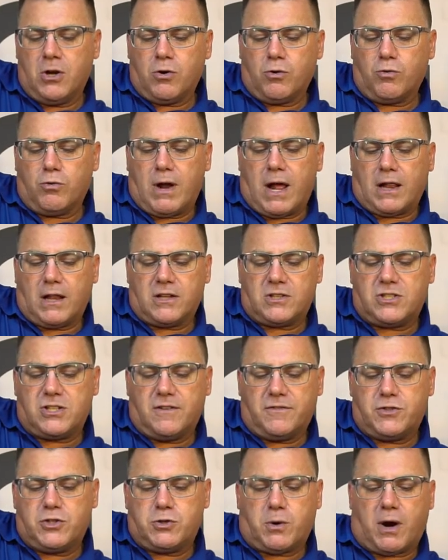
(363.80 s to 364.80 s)

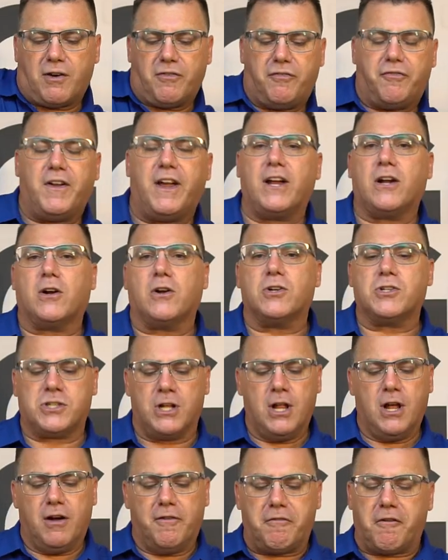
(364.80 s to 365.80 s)
relative to our fingers
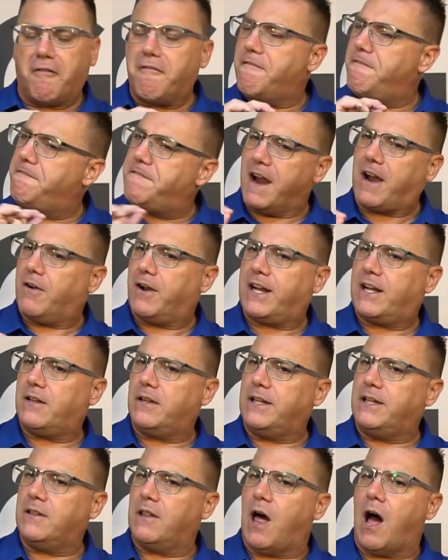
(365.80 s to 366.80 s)
for very
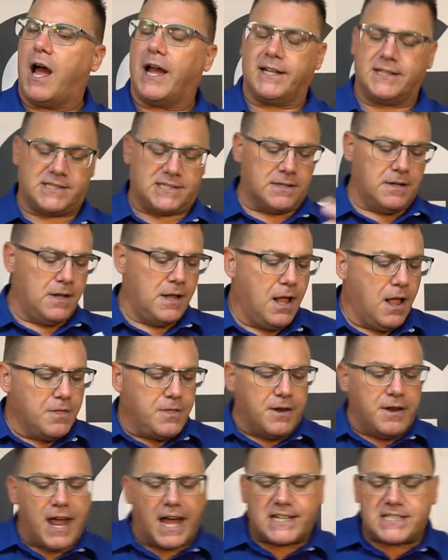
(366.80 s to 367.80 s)
clean lines.
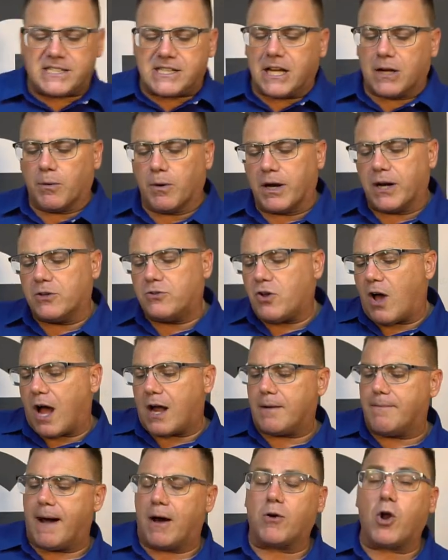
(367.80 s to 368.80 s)
The next thing we're going to
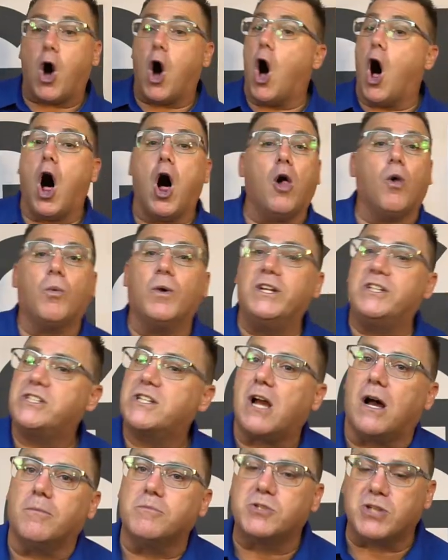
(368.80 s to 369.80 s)
talk about always
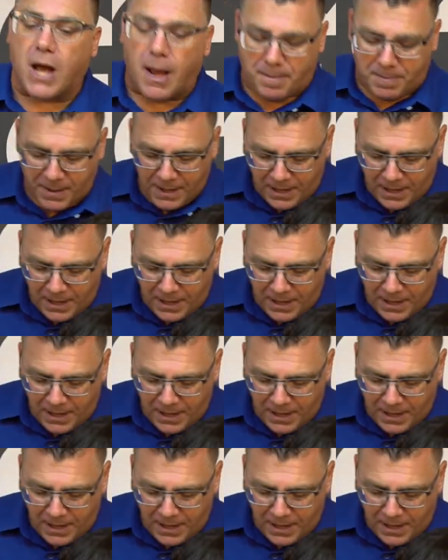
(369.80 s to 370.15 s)
comes up